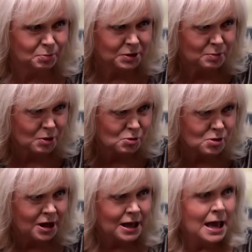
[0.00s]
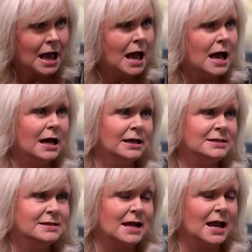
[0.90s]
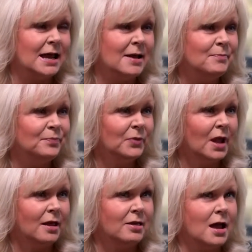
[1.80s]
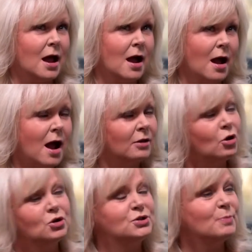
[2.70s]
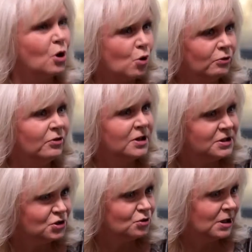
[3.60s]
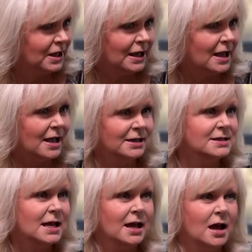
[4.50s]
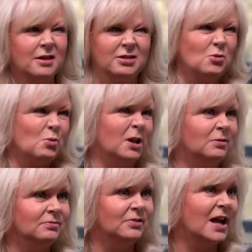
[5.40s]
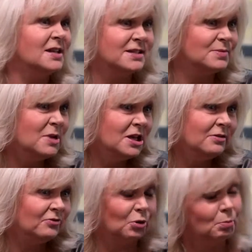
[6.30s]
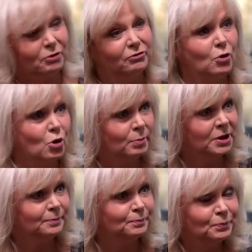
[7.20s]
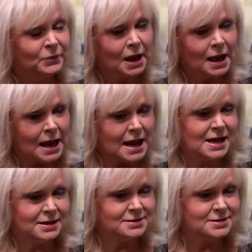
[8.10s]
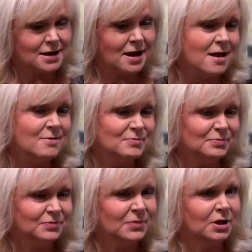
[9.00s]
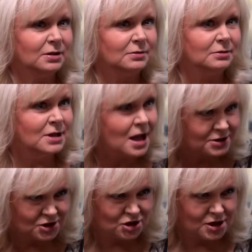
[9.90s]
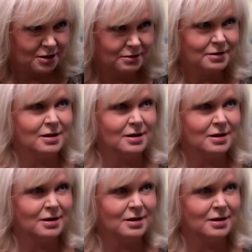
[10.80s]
people, and I lost my confidence really, and I thought, well, that's me for performing. And last year,